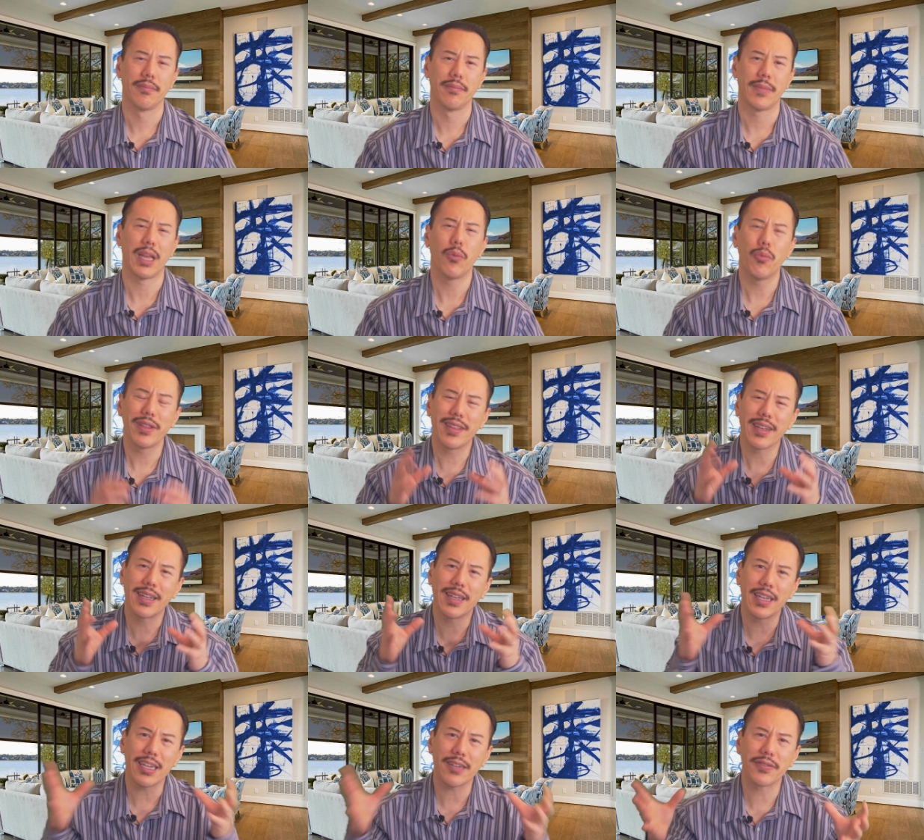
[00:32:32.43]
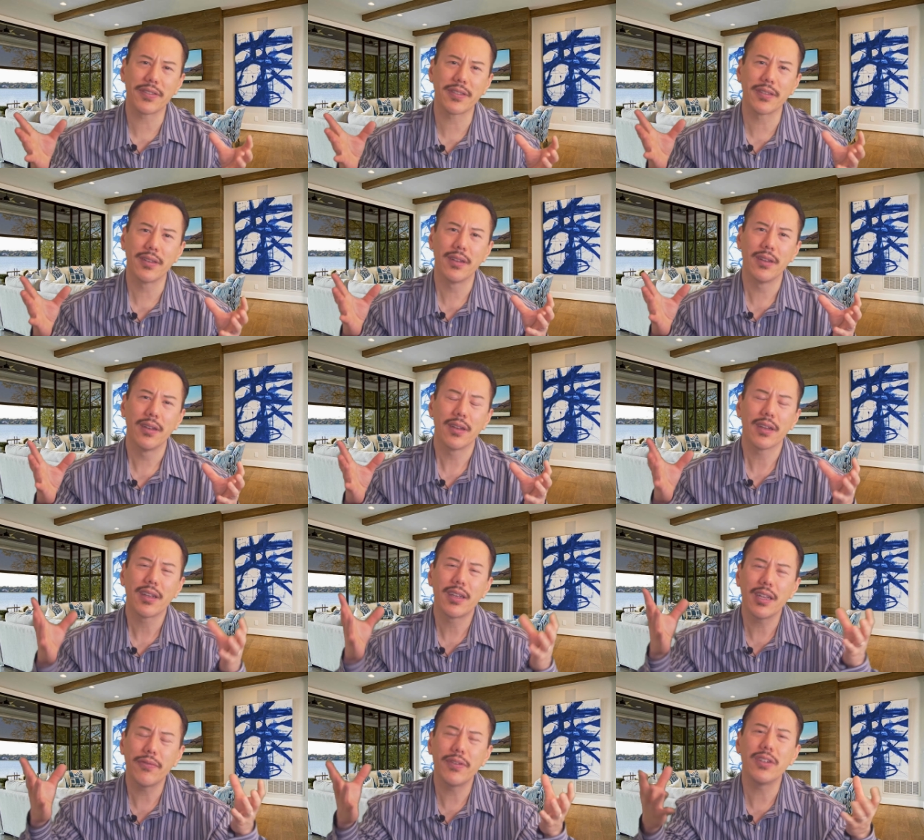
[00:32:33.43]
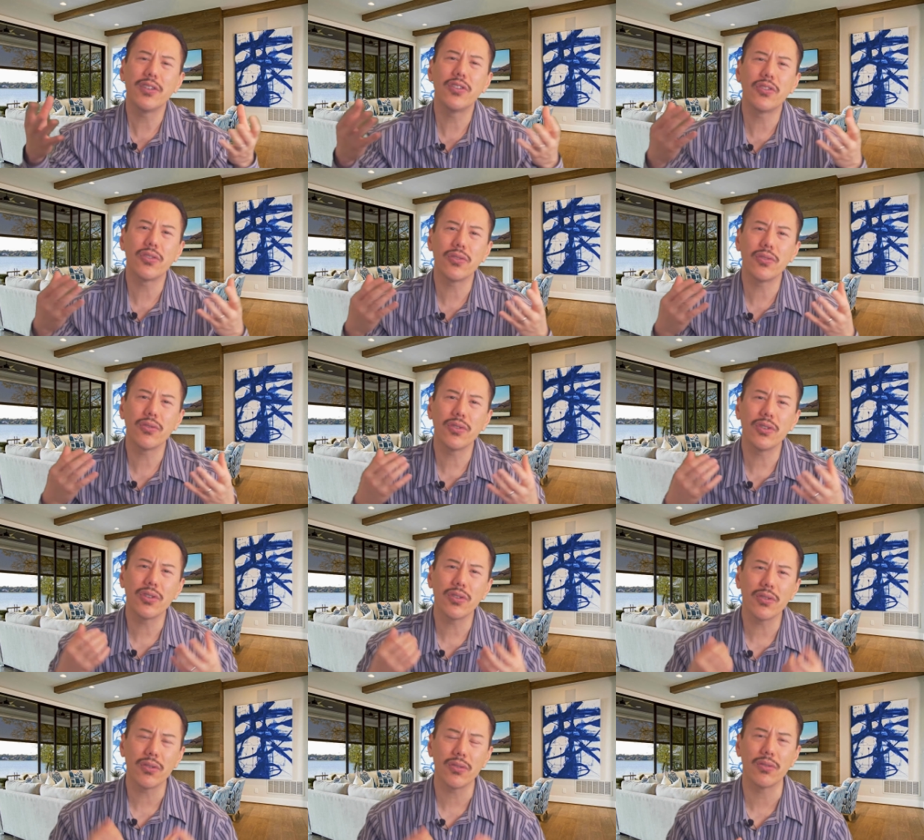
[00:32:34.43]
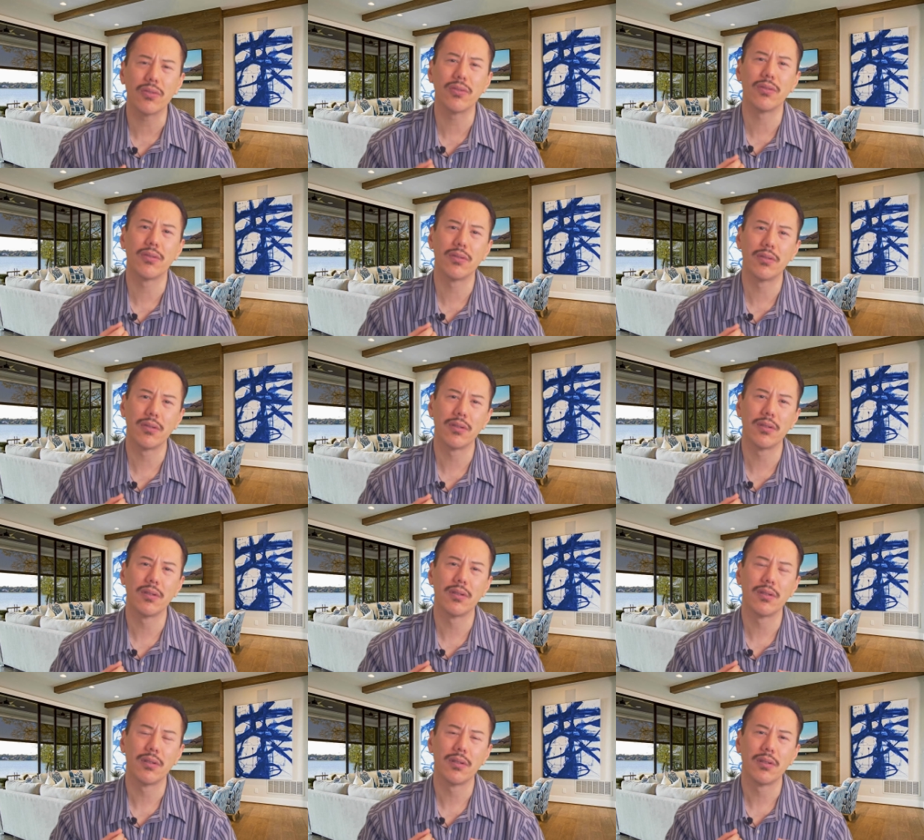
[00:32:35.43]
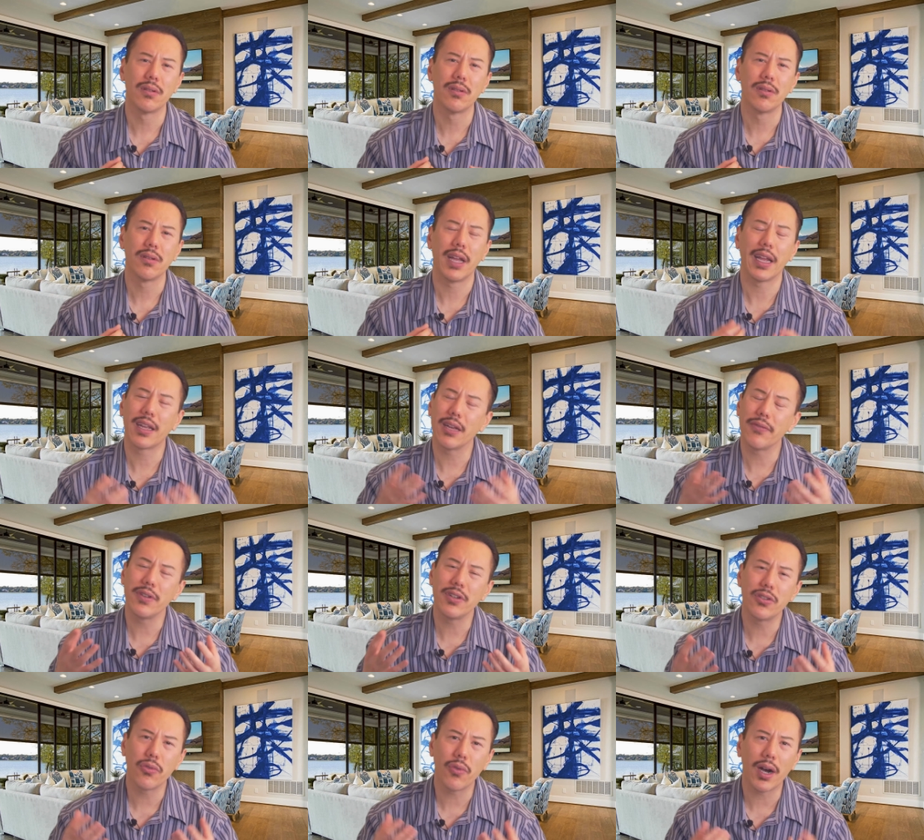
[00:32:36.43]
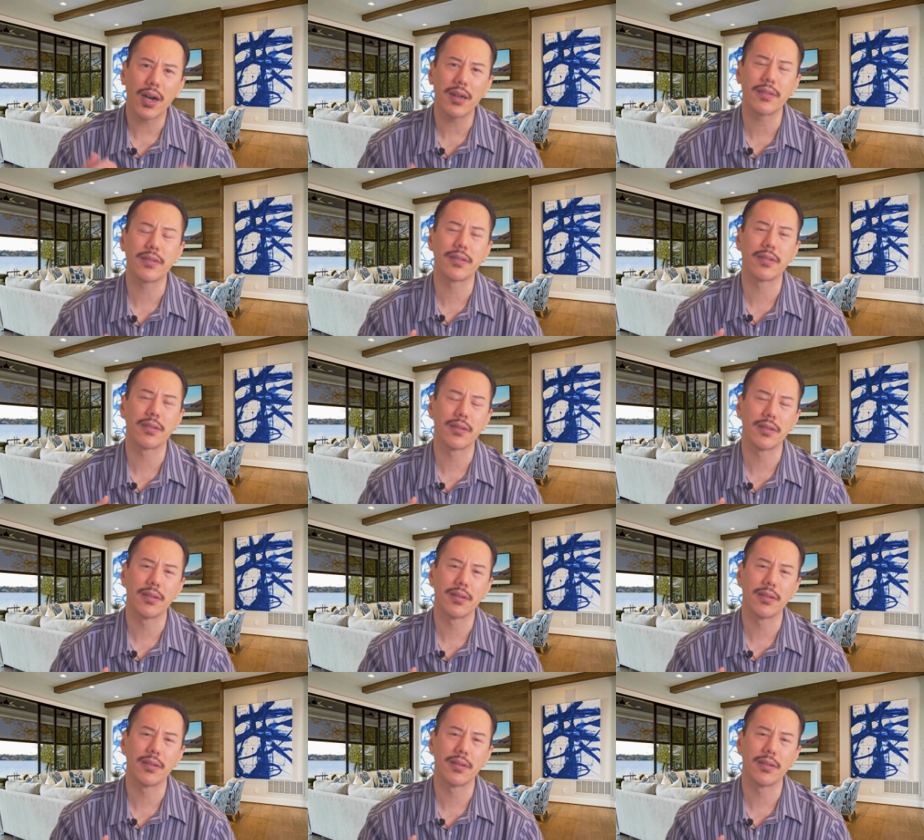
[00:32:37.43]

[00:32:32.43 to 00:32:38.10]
and with the gifts given to you and given to us,